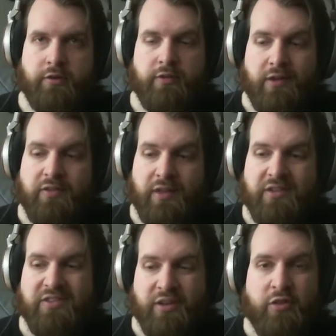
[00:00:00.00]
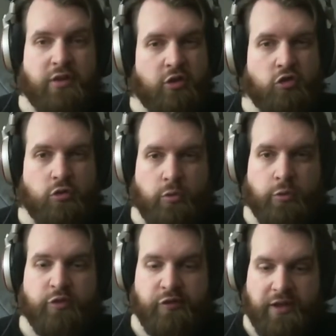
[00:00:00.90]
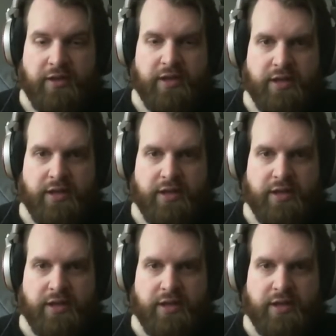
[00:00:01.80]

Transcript: that's like the controls failing.